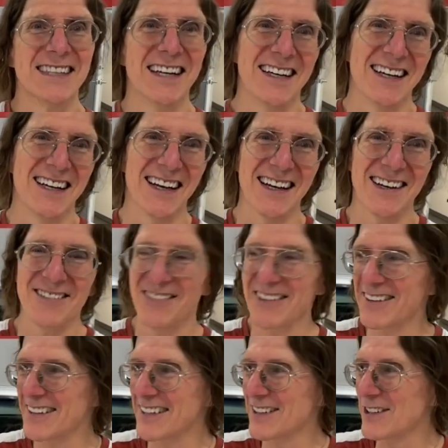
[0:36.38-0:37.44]

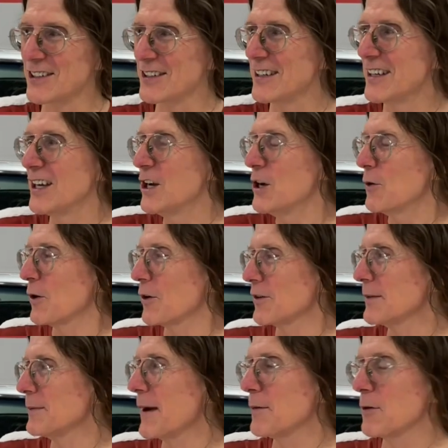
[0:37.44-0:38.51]
Very good. Well,
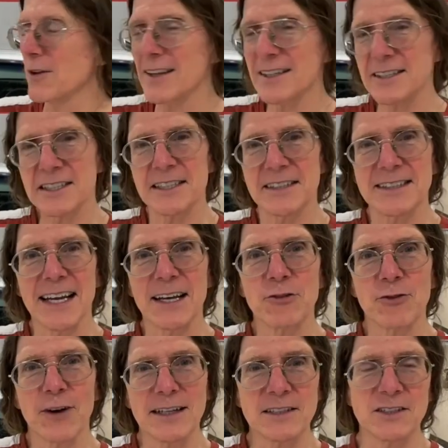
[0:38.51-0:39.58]
remember, this is a
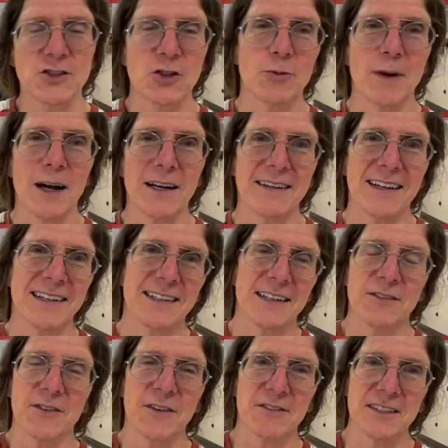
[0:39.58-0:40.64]
Restomod
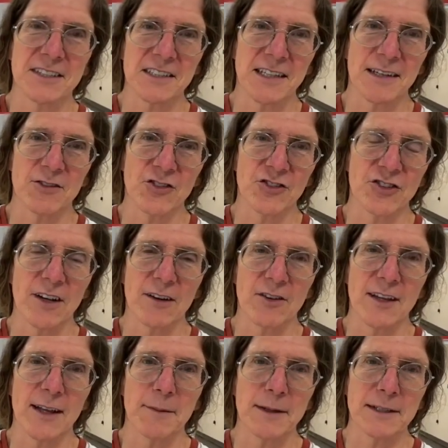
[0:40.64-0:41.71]
1957 Chevy.
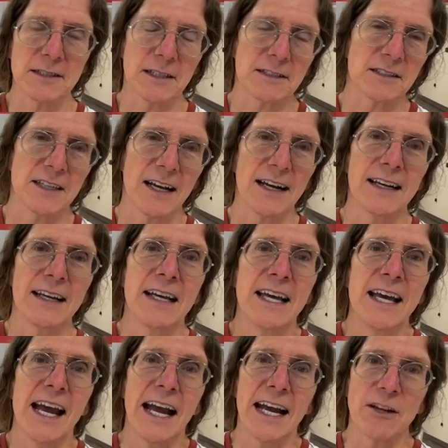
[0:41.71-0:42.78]
That means it's got
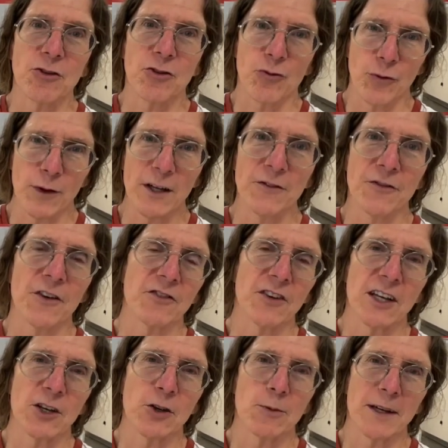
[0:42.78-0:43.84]
a
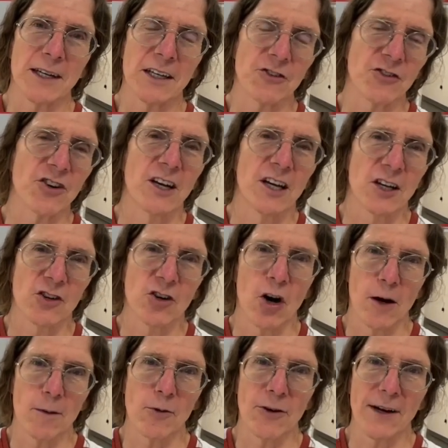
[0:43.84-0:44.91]
350 cubic inch
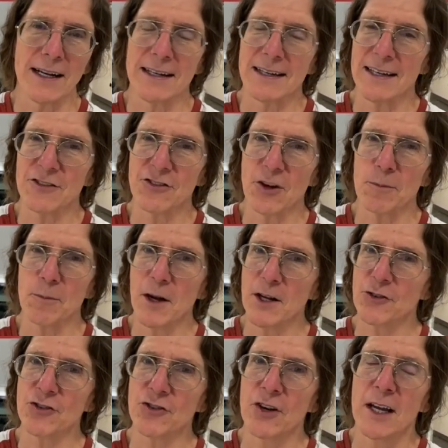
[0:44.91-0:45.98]
carbureted engine,
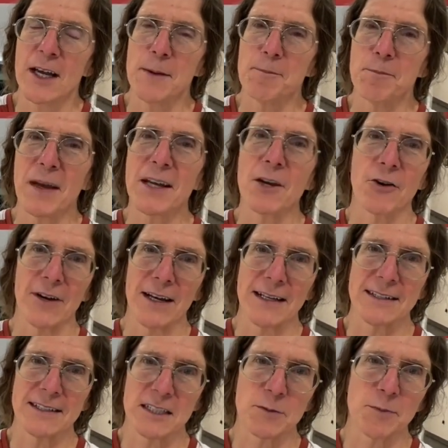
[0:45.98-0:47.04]
much bigger
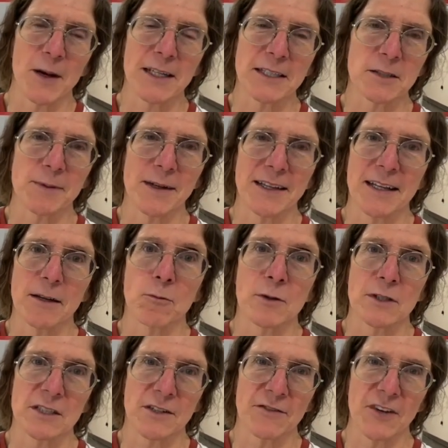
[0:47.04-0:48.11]
in displacement than
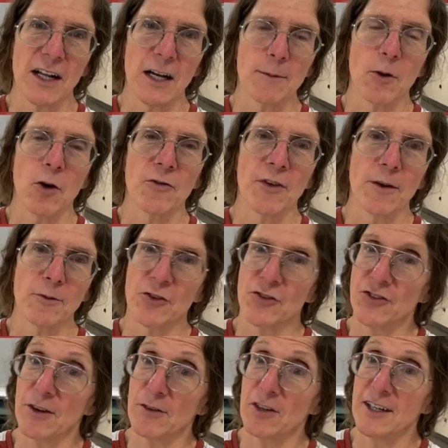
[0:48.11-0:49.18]
was available from your
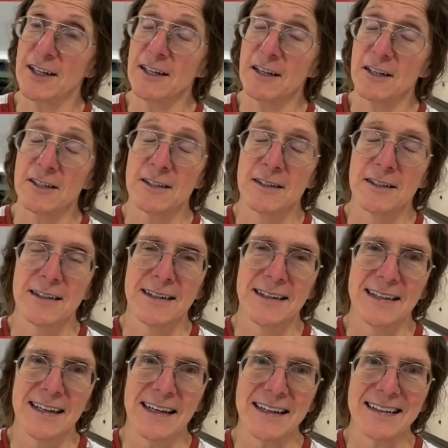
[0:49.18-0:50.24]
Chevy dealer
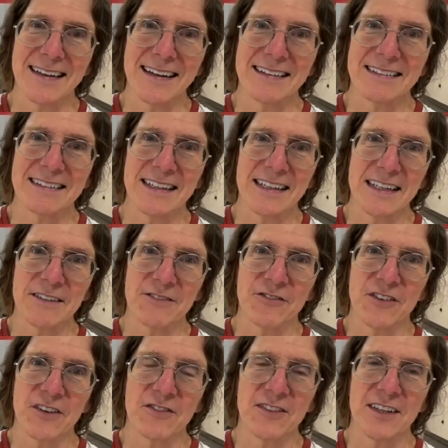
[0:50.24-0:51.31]
in
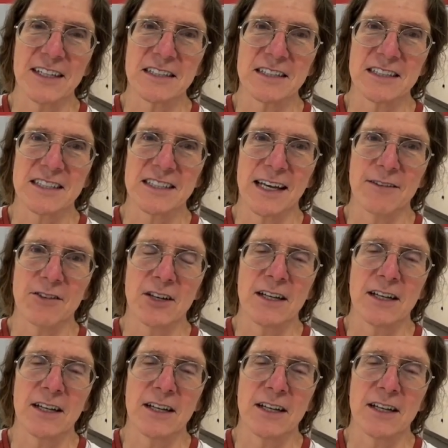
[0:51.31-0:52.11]
1957.